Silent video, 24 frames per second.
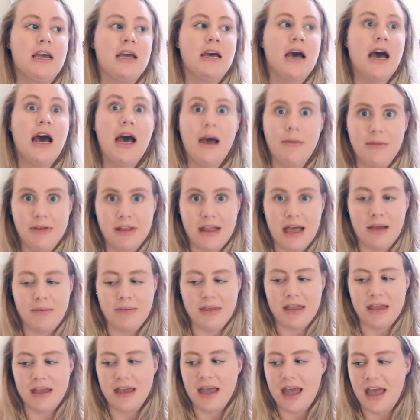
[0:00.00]
Hobby
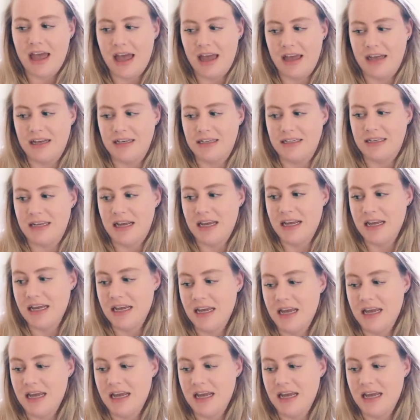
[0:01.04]
Lobby. And